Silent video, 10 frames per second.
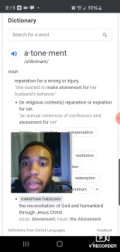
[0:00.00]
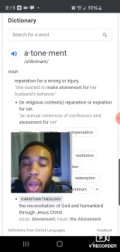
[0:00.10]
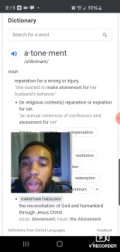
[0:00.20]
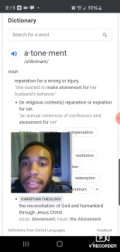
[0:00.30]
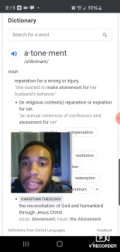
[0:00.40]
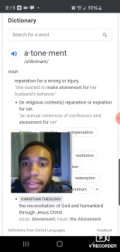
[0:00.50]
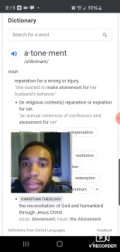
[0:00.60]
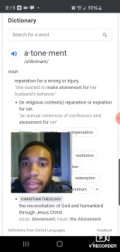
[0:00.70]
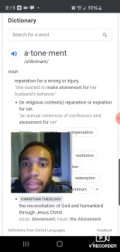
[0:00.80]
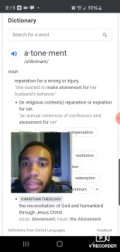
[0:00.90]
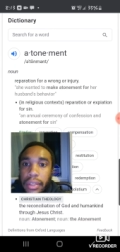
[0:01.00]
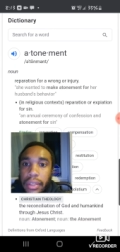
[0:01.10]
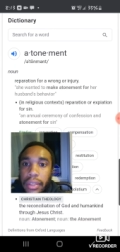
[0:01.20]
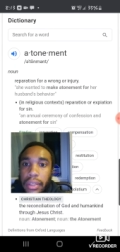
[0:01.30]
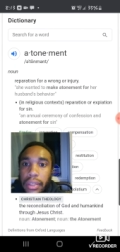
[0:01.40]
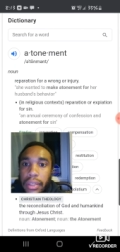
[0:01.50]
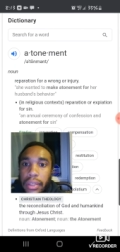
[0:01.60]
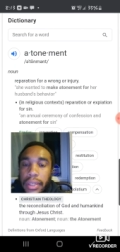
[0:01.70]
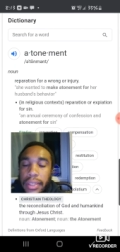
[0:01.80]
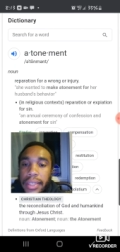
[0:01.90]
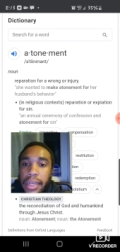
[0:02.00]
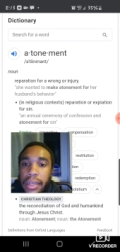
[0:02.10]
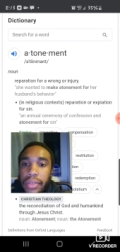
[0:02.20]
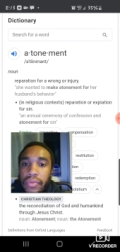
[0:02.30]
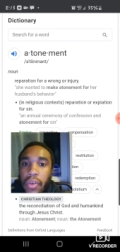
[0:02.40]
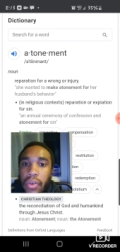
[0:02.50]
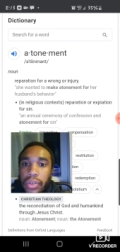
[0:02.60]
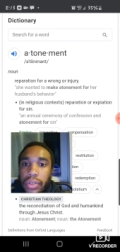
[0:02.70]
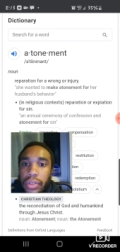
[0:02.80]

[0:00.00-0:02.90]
Our sins. Because sin is wrong.